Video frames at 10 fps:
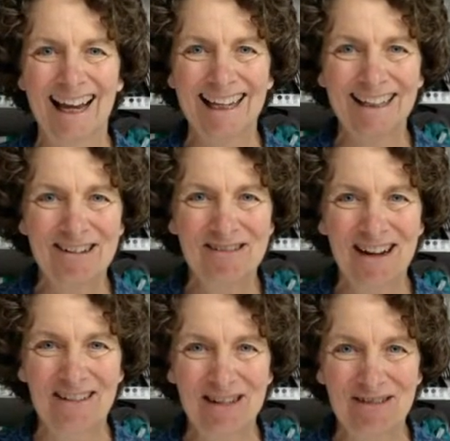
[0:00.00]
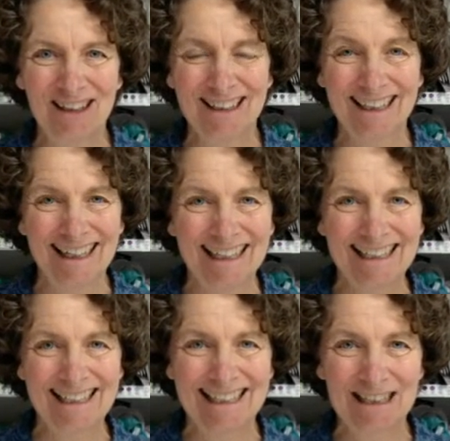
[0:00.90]
Hello everyone,
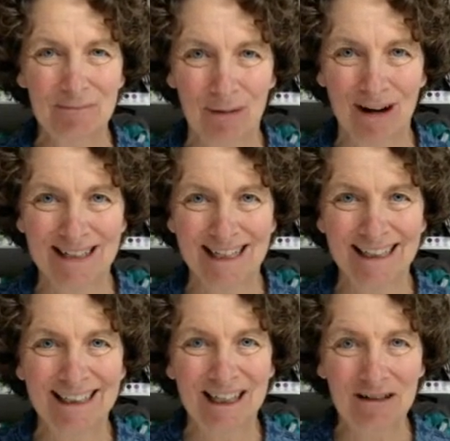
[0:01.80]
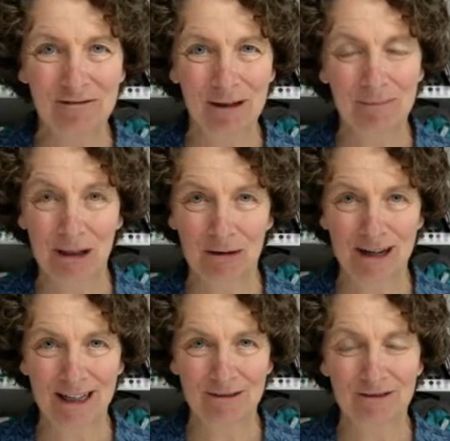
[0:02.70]
it is Brenda from
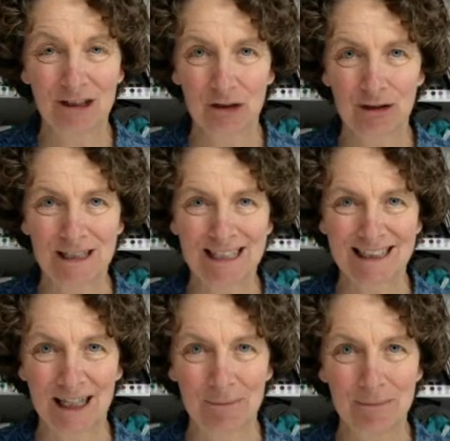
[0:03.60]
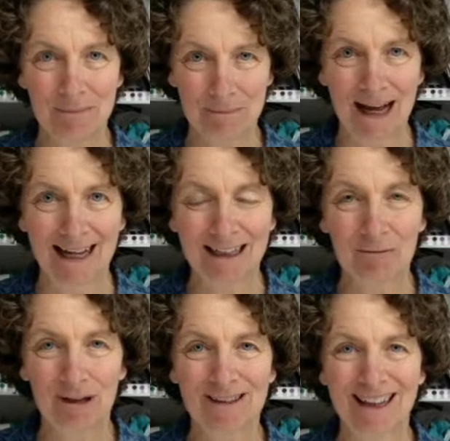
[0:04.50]
Creative Treats Club back
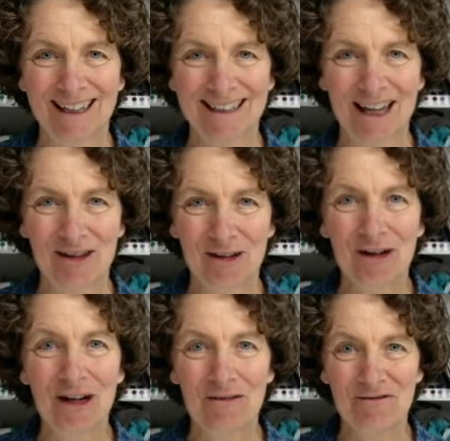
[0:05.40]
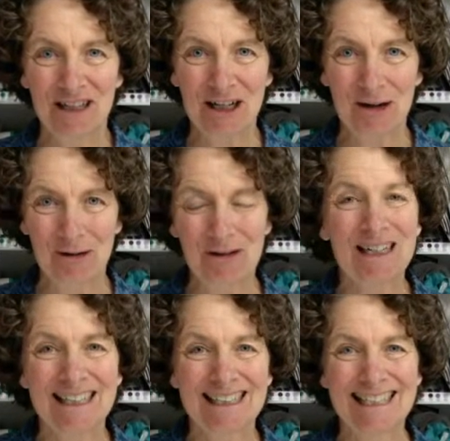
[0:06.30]
with another video.
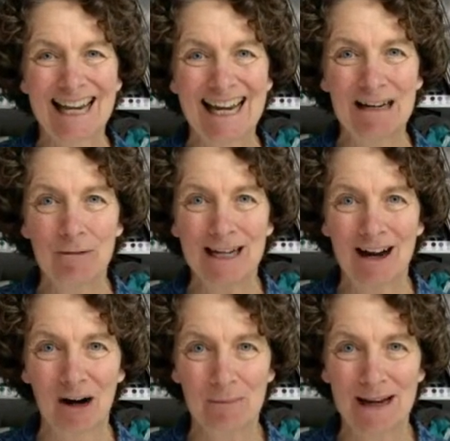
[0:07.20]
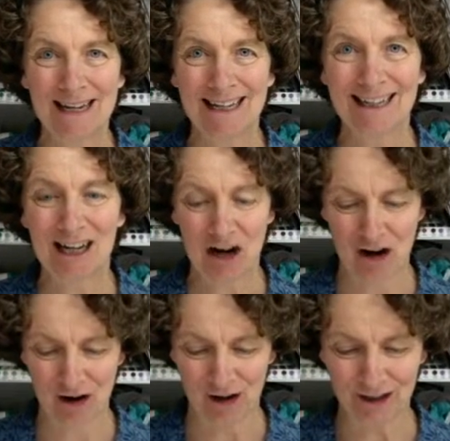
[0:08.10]
Today we are making
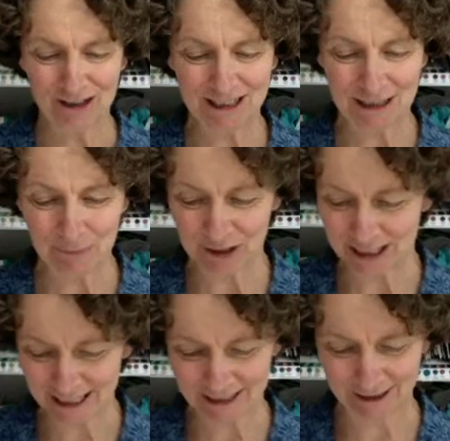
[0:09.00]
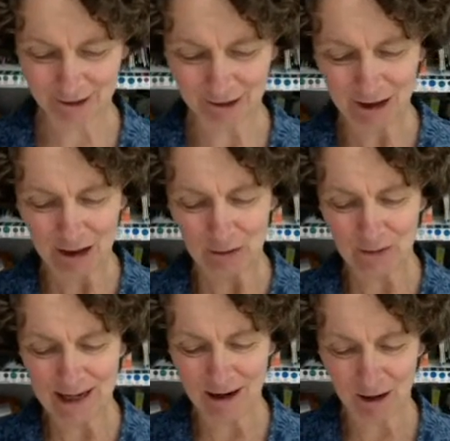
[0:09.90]
cards. In particular,
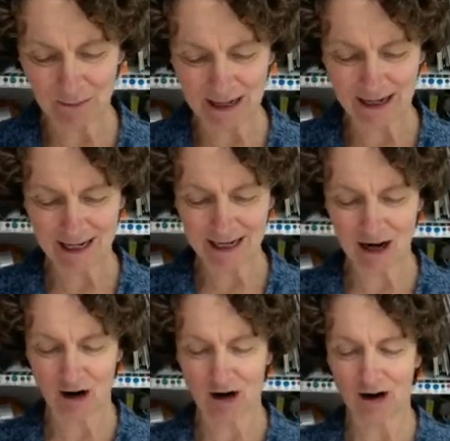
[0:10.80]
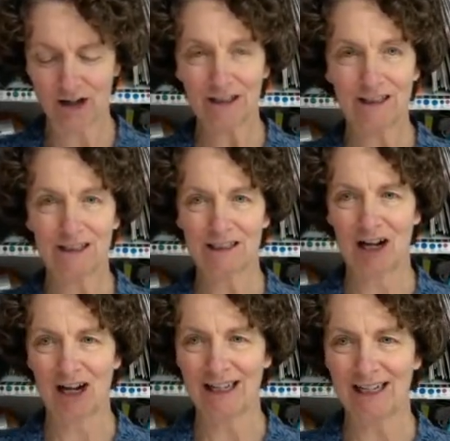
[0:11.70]
we are making card
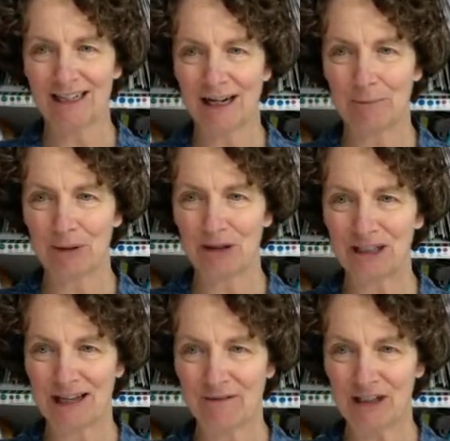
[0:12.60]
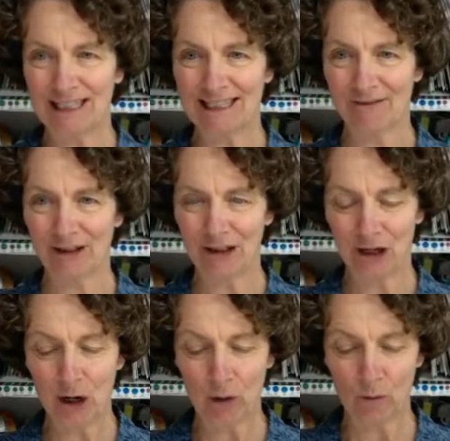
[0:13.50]
design number 77,
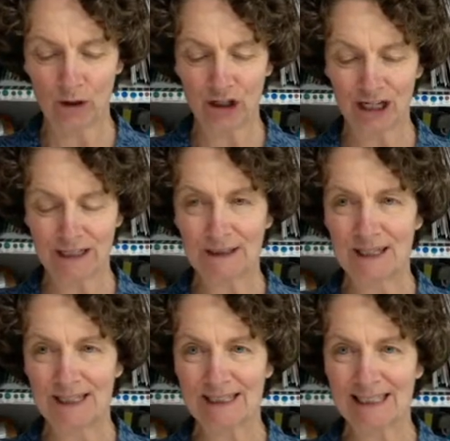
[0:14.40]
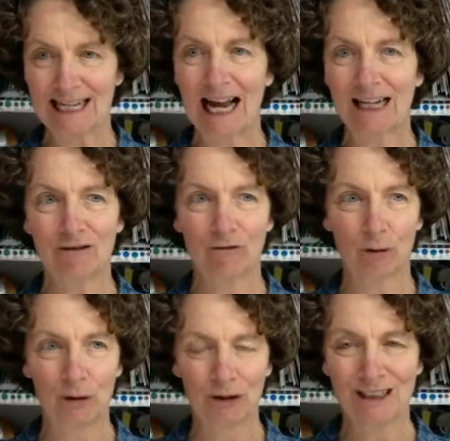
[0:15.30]
which is this
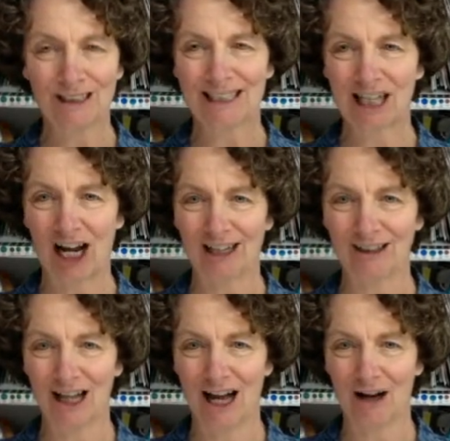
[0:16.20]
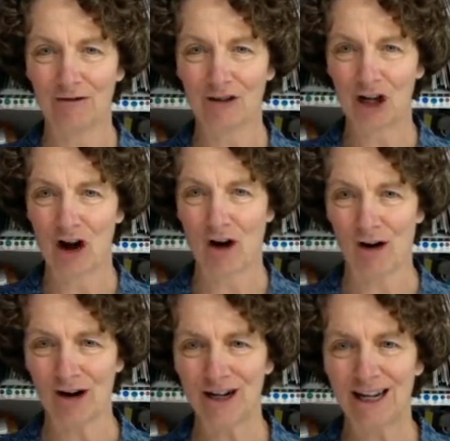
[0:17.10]
kitefold style of
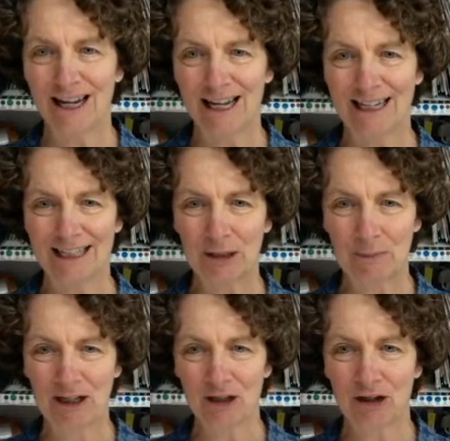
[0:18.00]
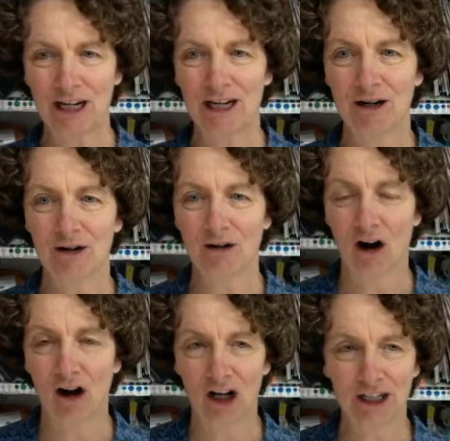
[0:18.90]
card. It is pictured here
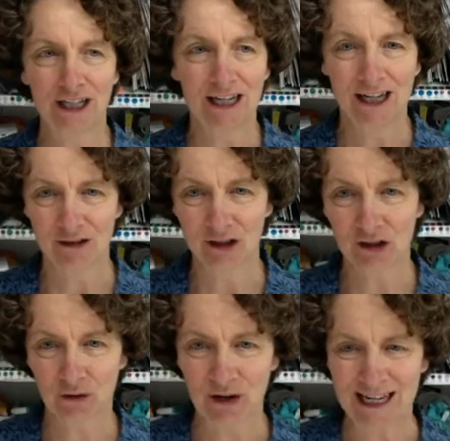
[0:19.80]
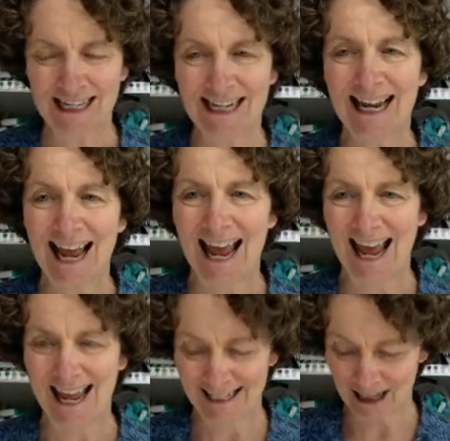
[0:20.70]
on the screen,
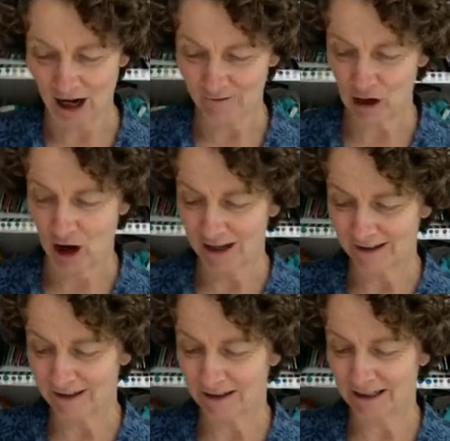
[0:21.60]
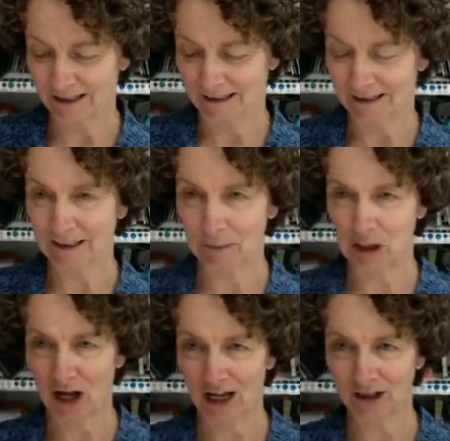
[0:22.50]
and I've got the
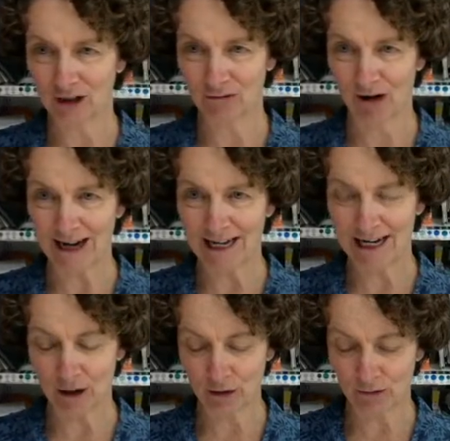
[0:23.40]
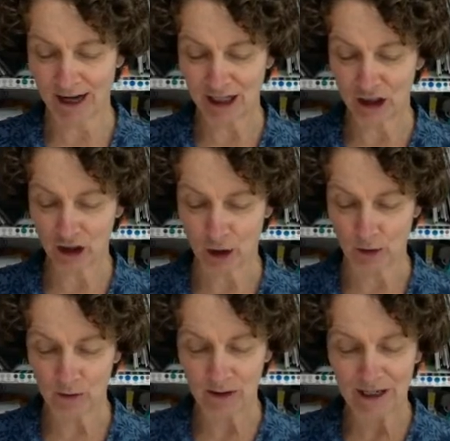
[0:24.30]
supplies right here ready to
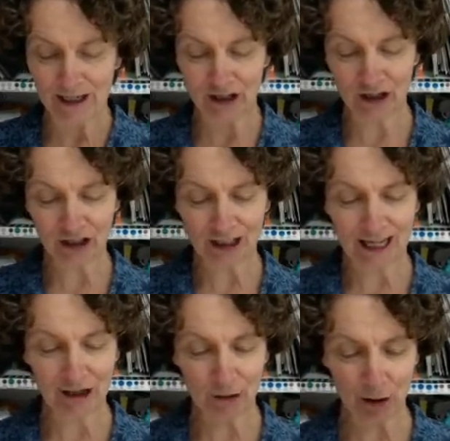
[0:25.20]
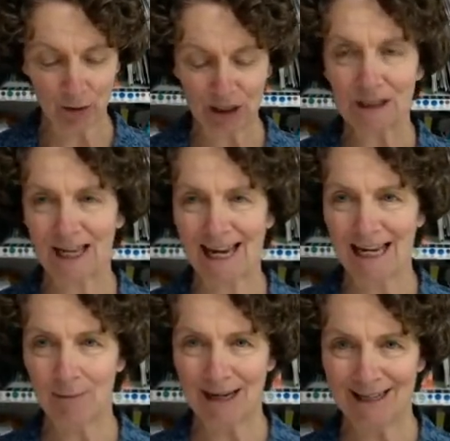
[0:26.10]
go. Just to let you know, this
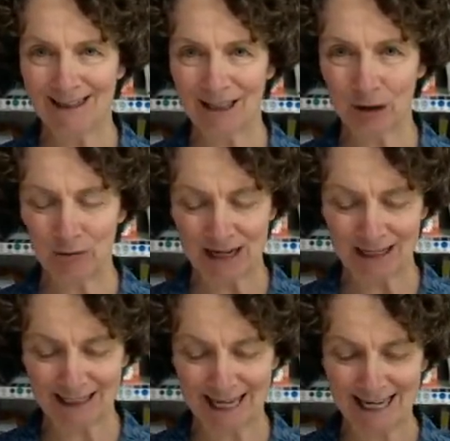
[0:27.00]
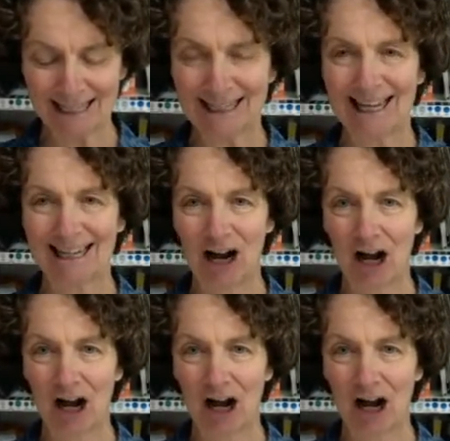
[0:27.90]
came in this week's kit that